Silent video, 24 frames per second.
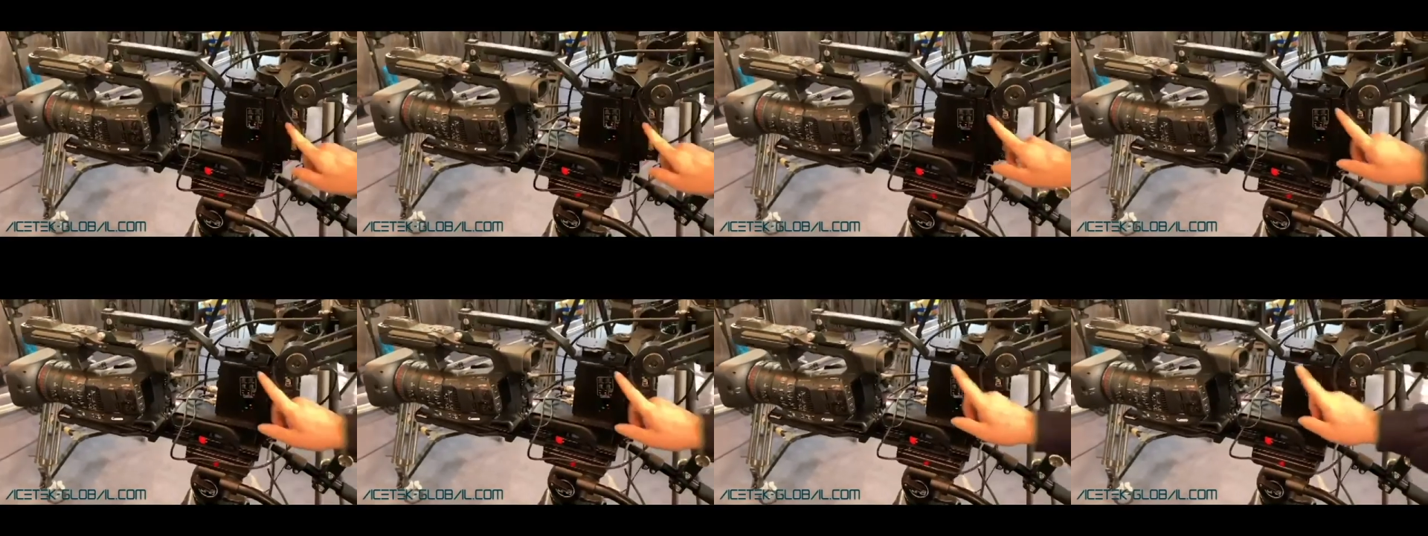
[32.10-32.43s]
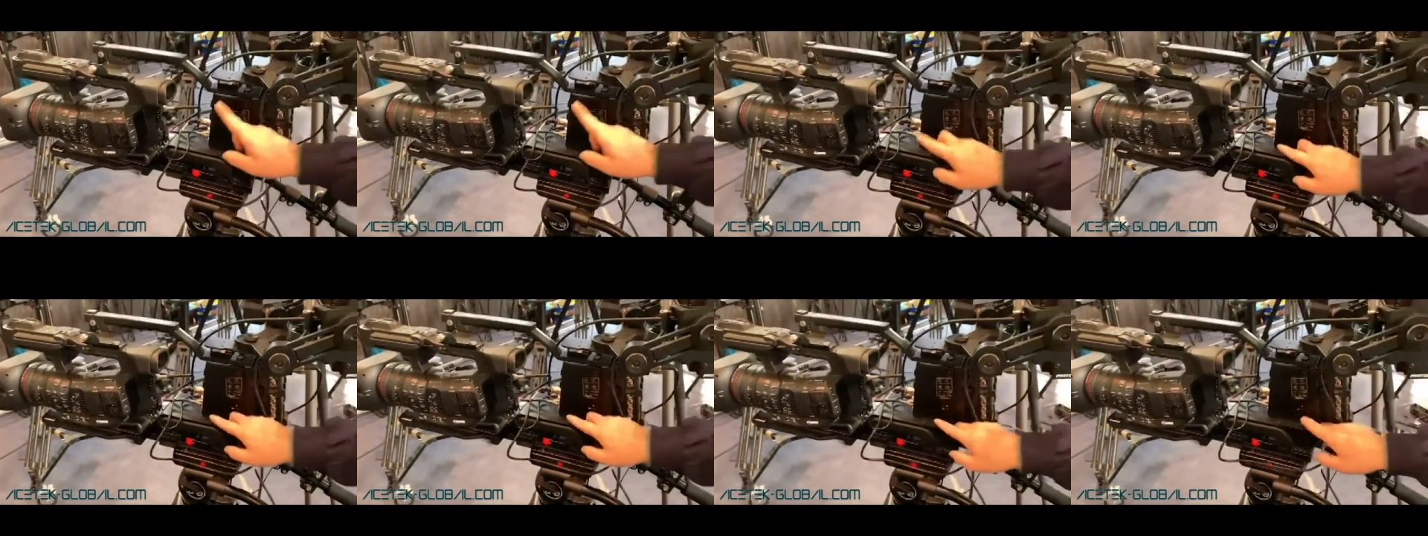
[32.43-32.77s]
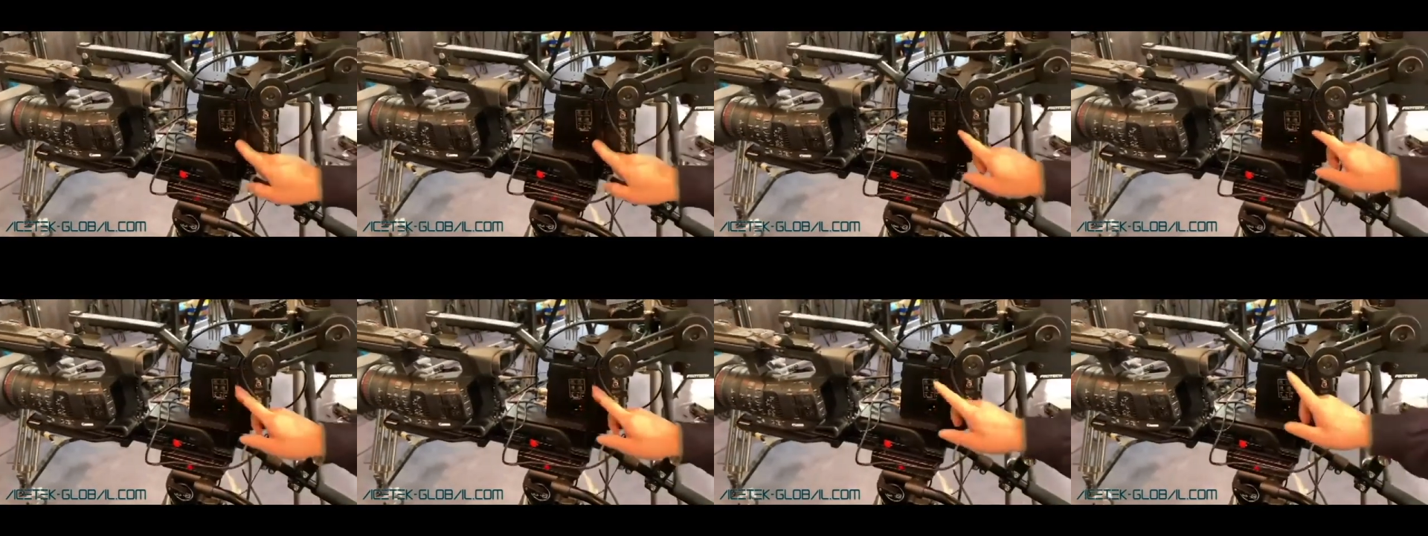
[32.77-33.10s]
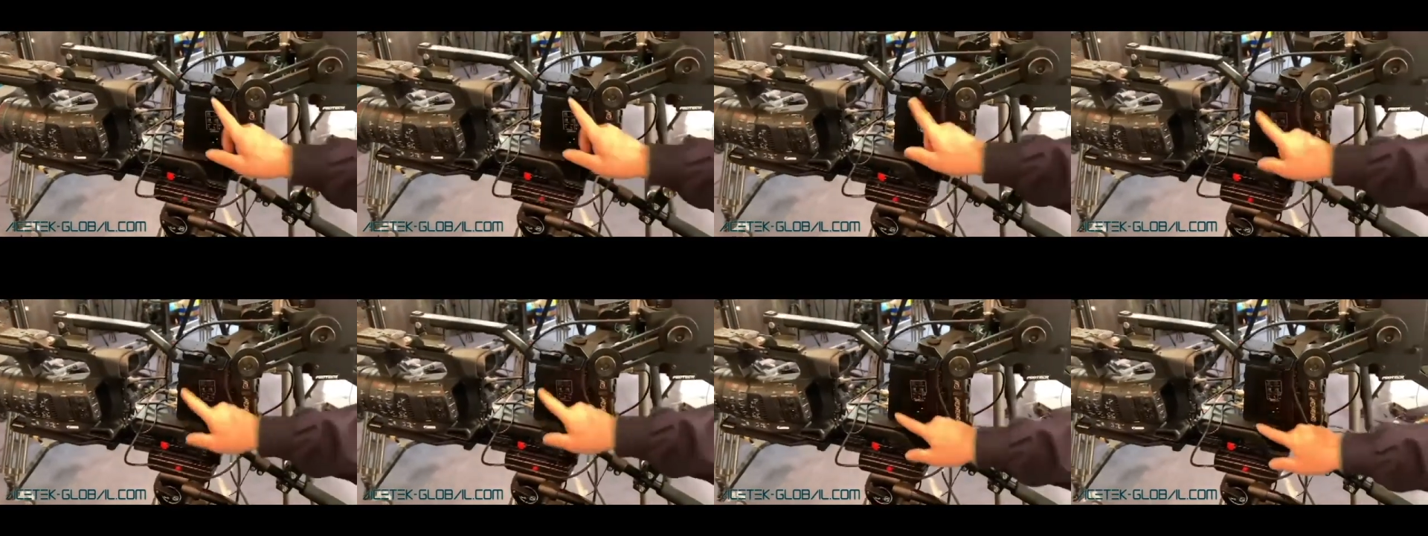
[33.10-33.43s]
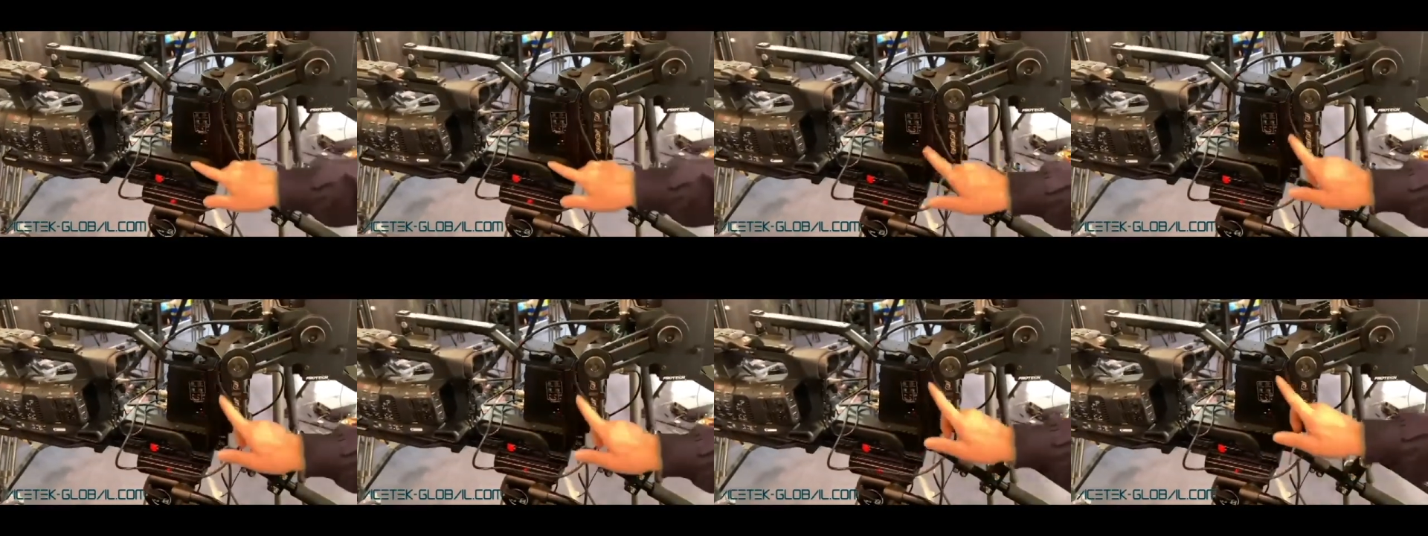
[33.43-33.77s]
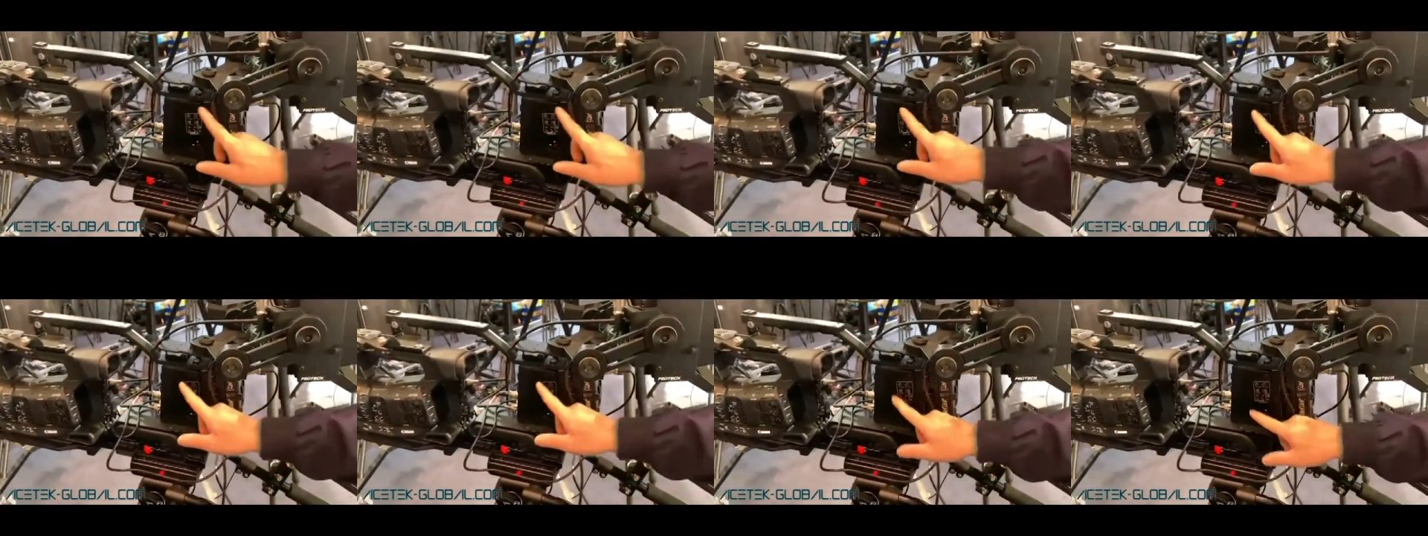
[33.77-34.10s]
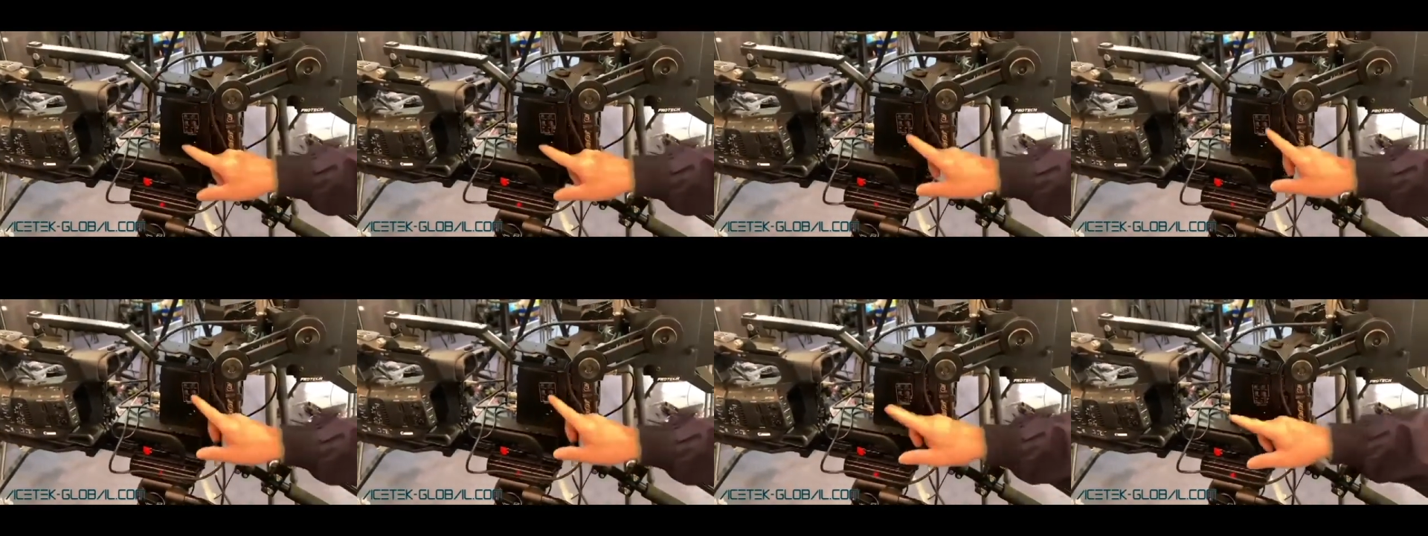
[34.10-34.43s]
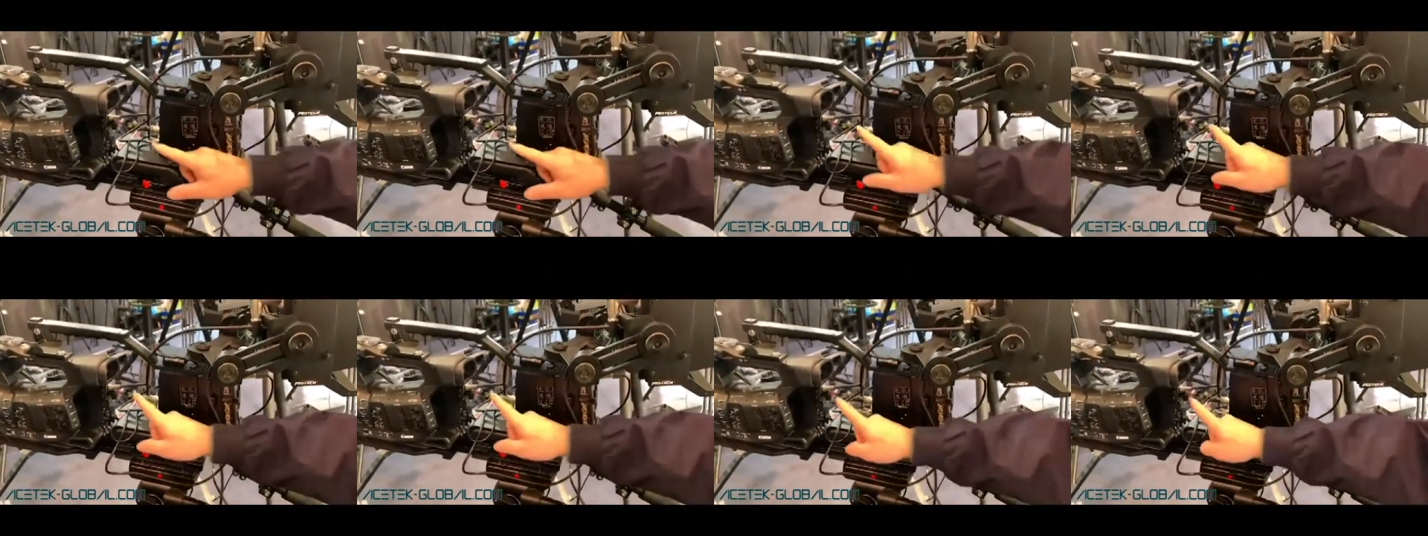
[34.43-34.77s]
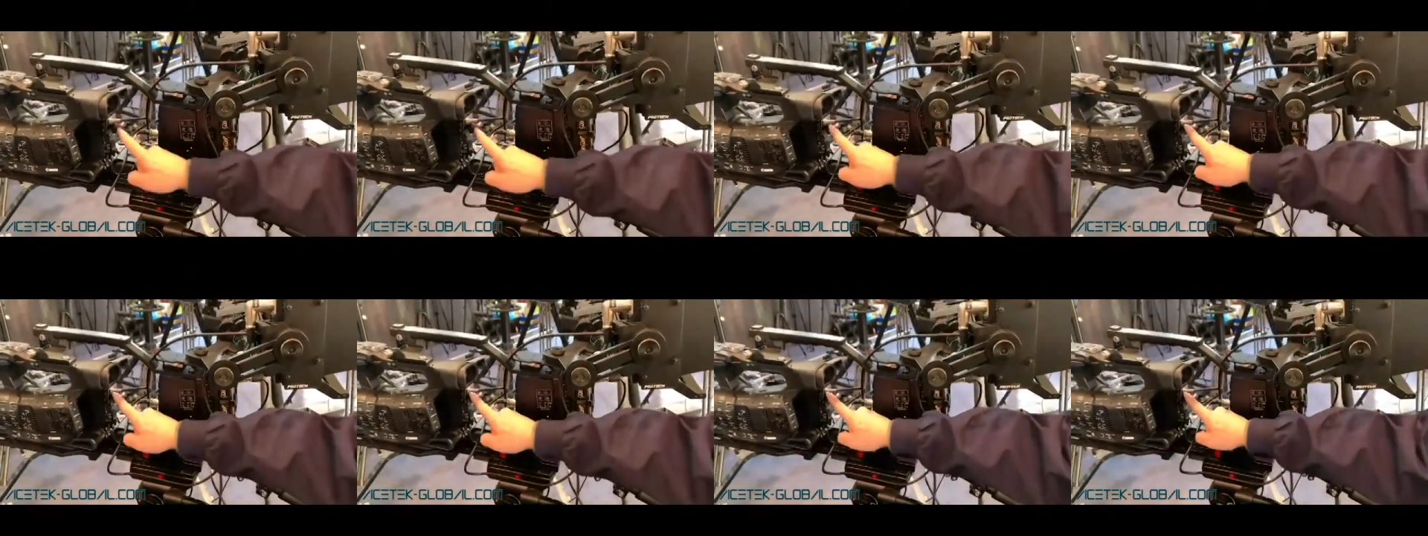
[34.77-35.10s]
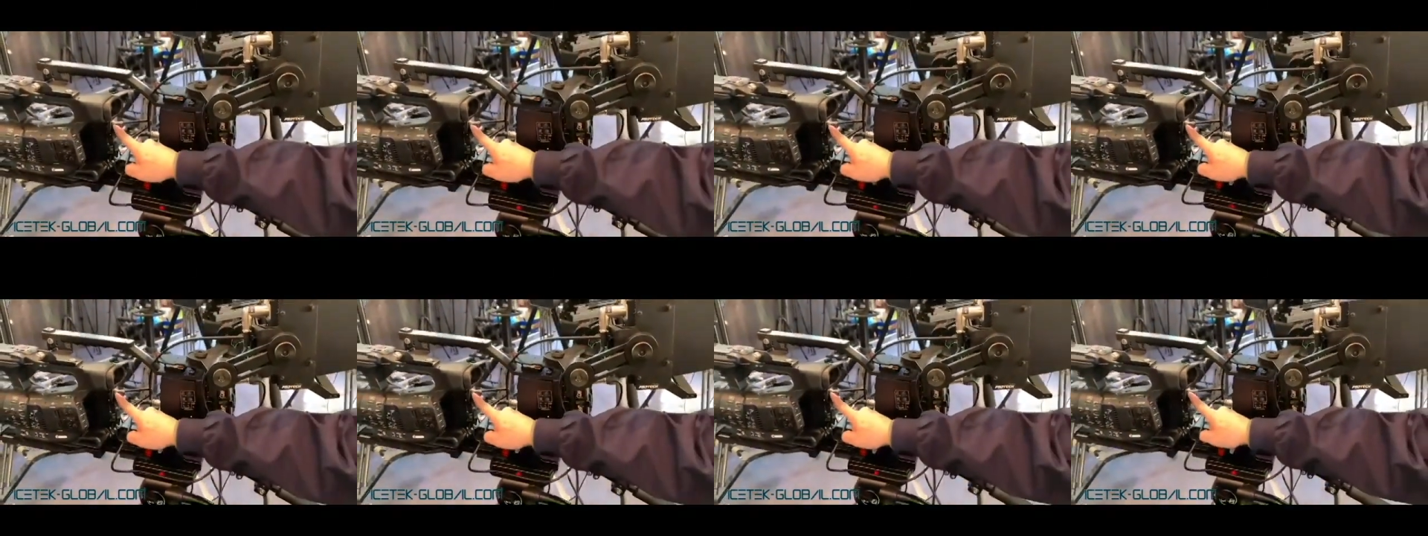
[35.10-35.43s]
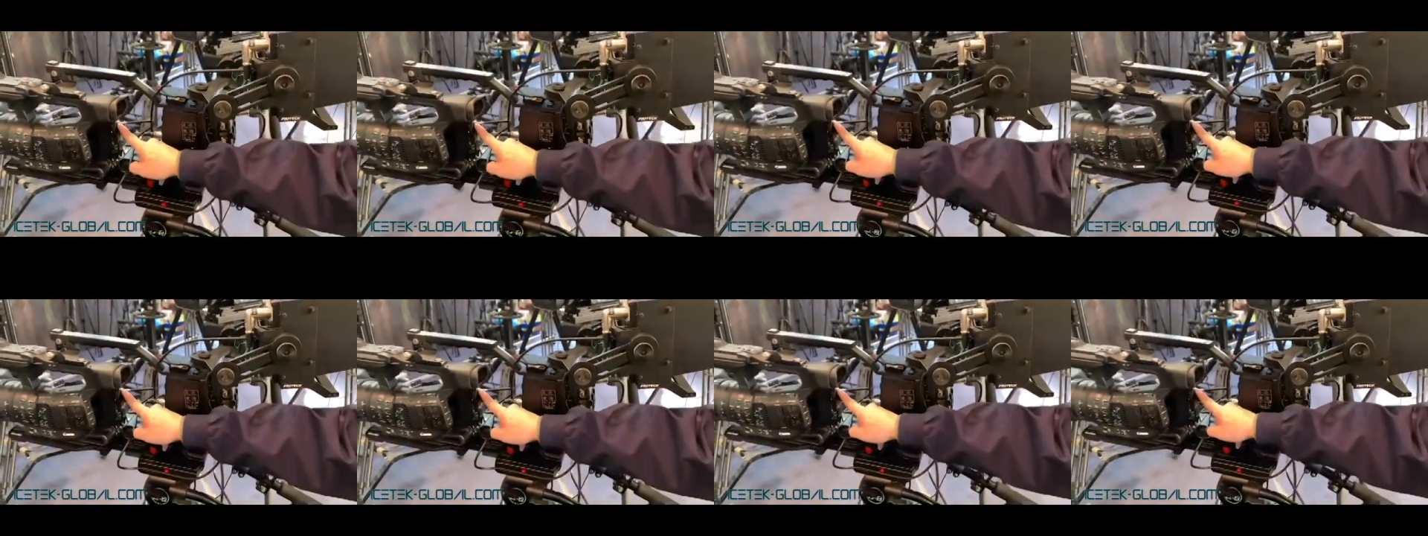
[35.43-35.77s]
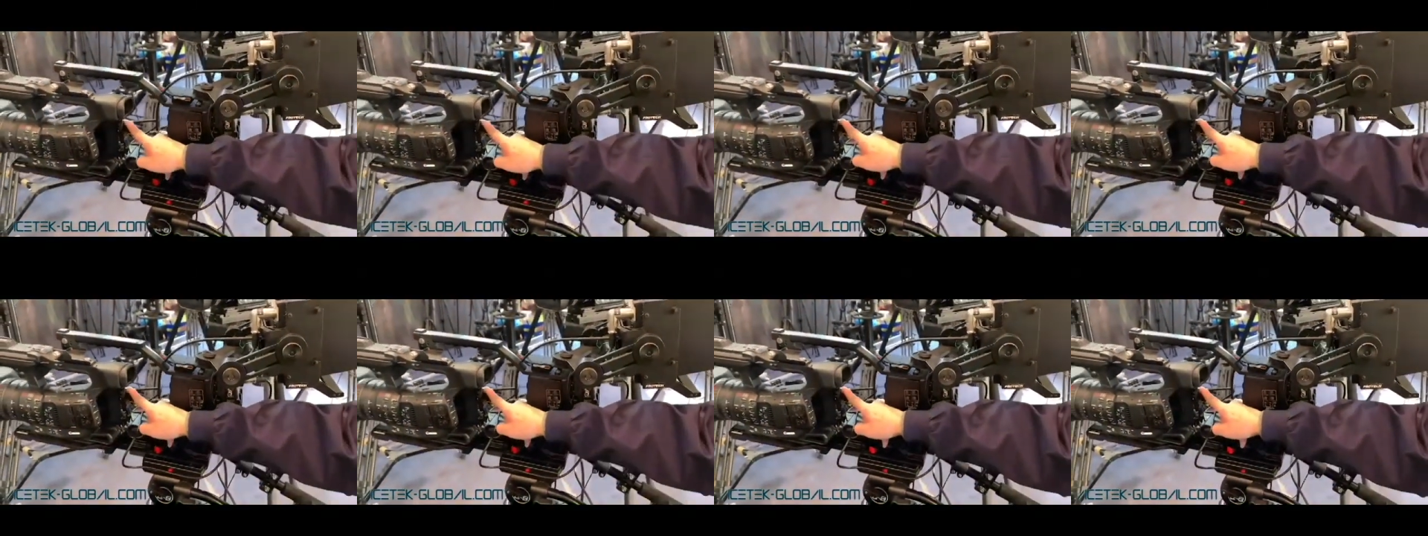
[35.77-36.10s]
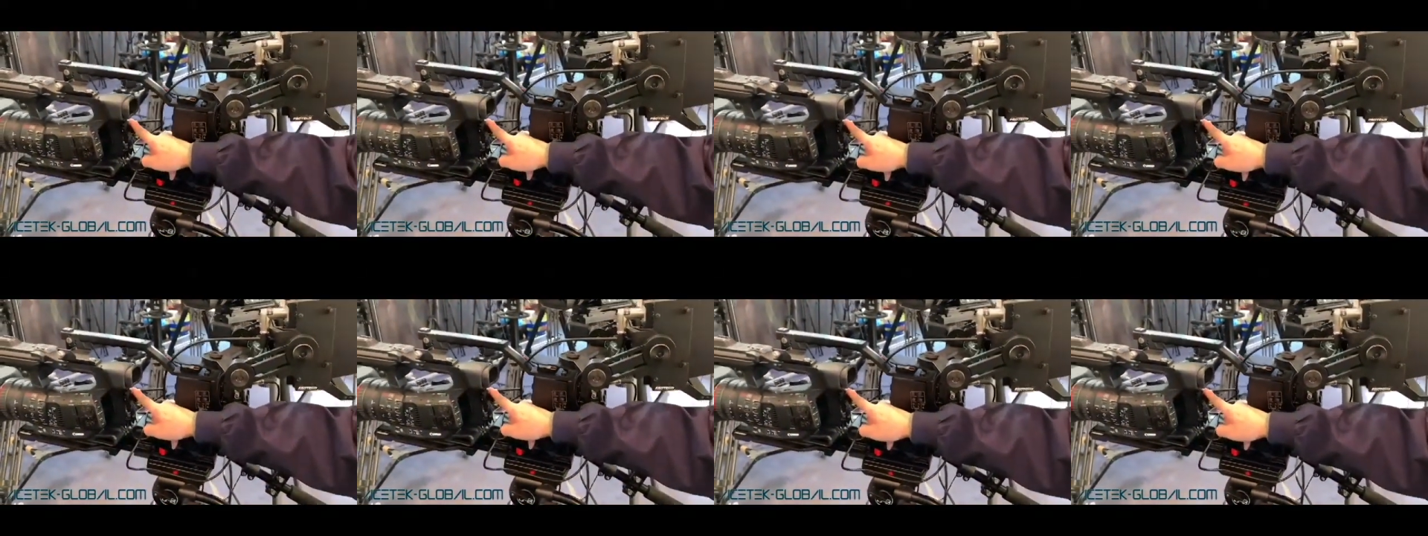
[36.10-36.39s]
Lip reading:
(no speaker visible)